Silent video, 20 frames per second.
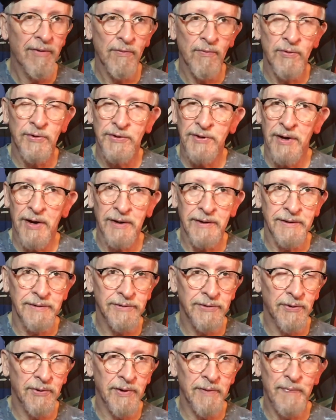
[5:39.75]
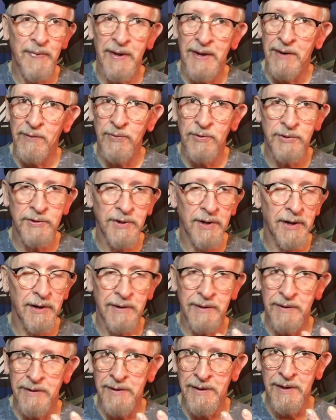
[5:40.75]
we're talking Tony Bennett, we're
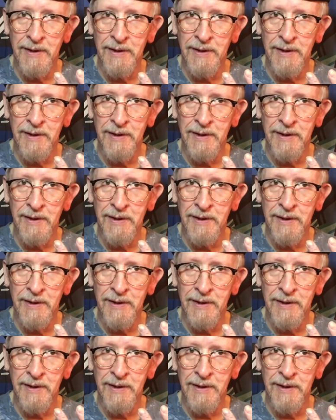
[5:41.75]
talking